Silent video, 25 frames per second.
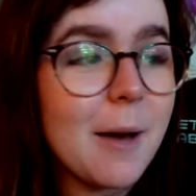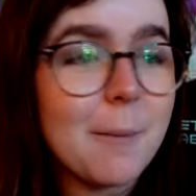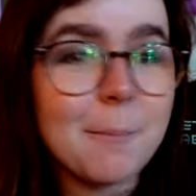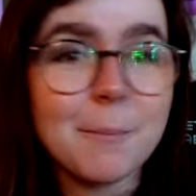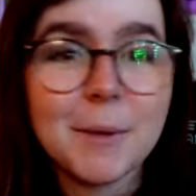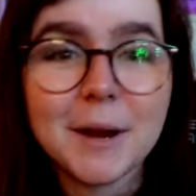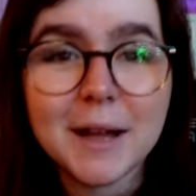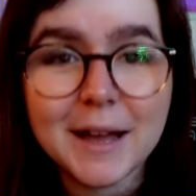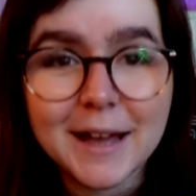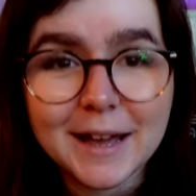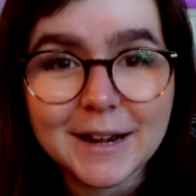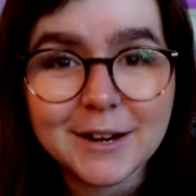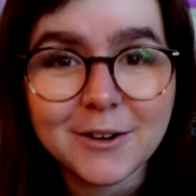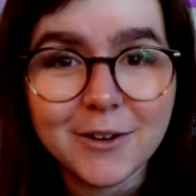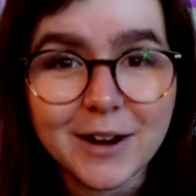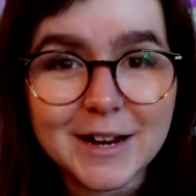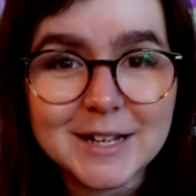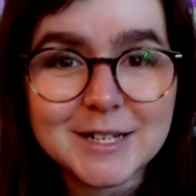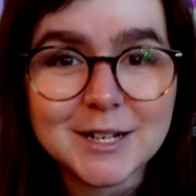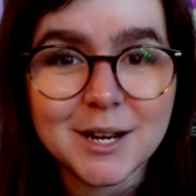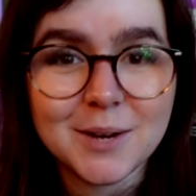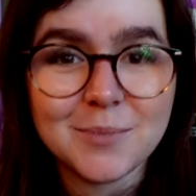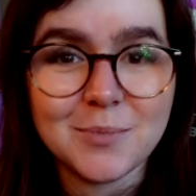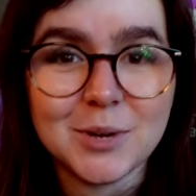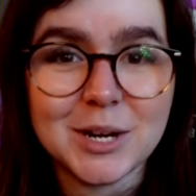But I had a great
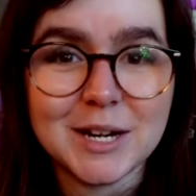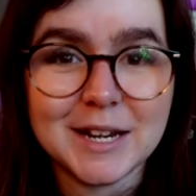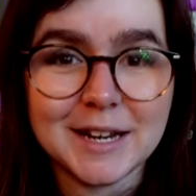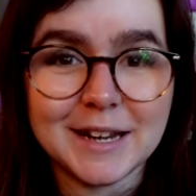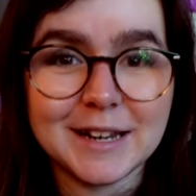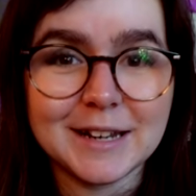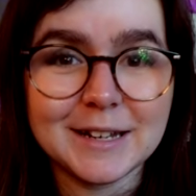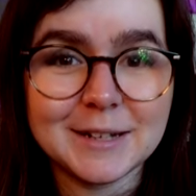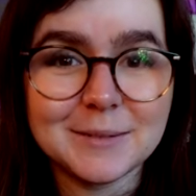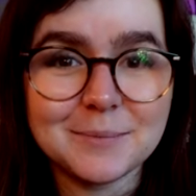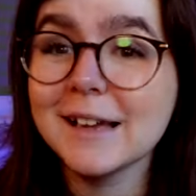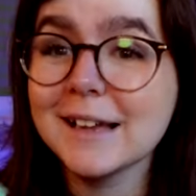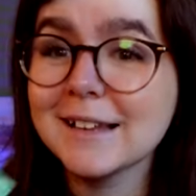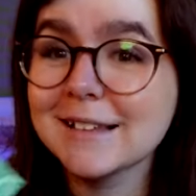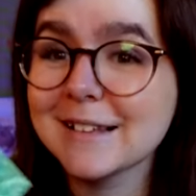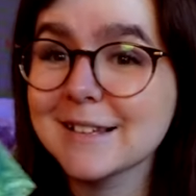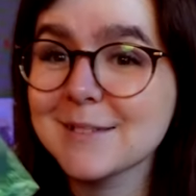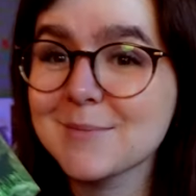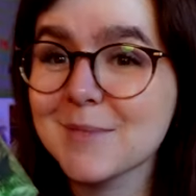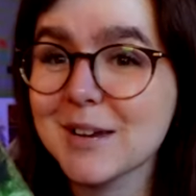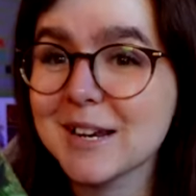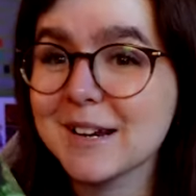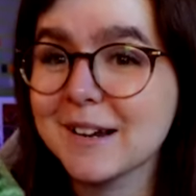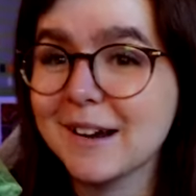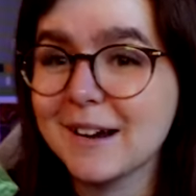time reading it. It
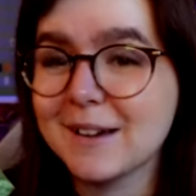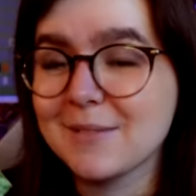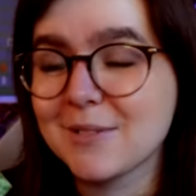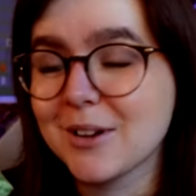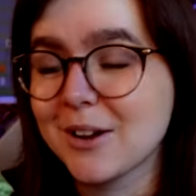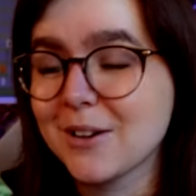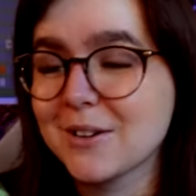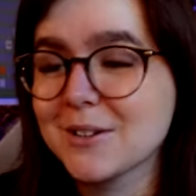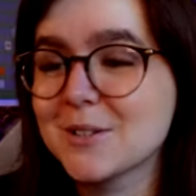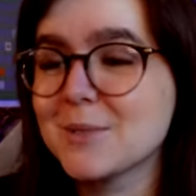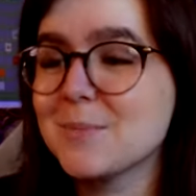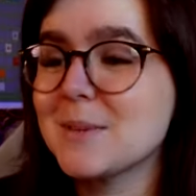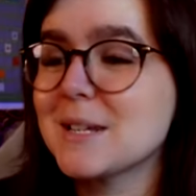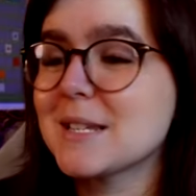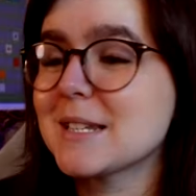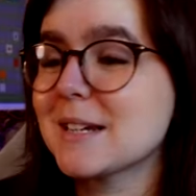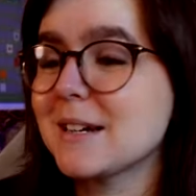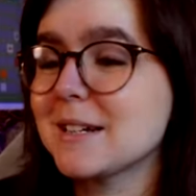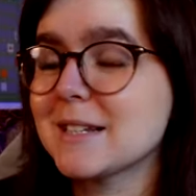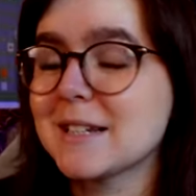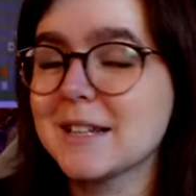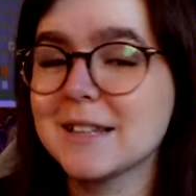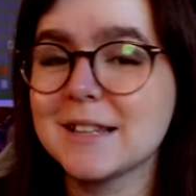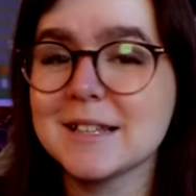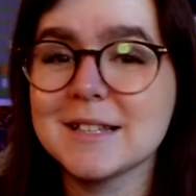does mean I'm going to be
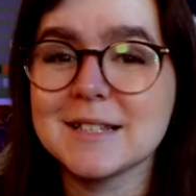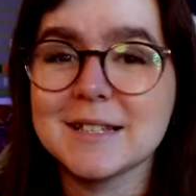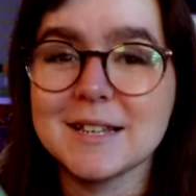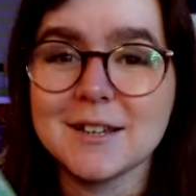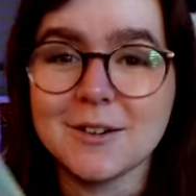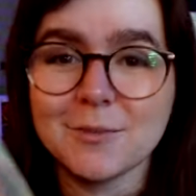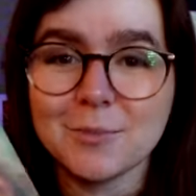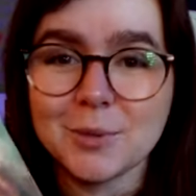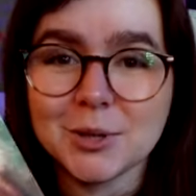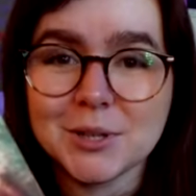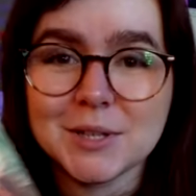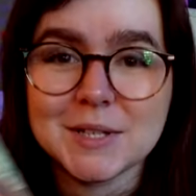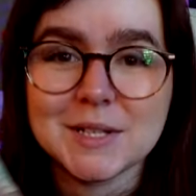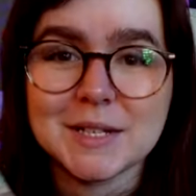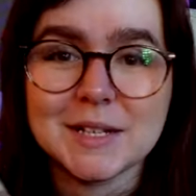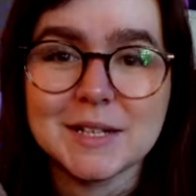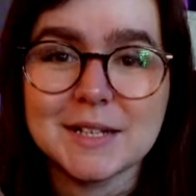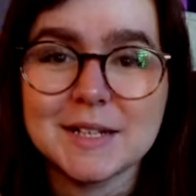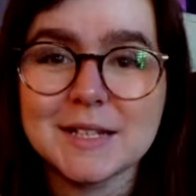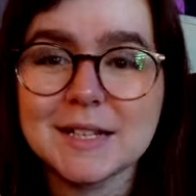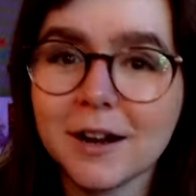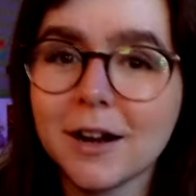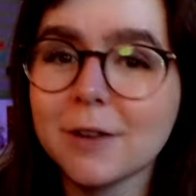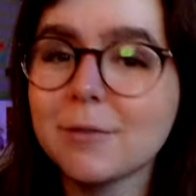starting The Sea of Monsters.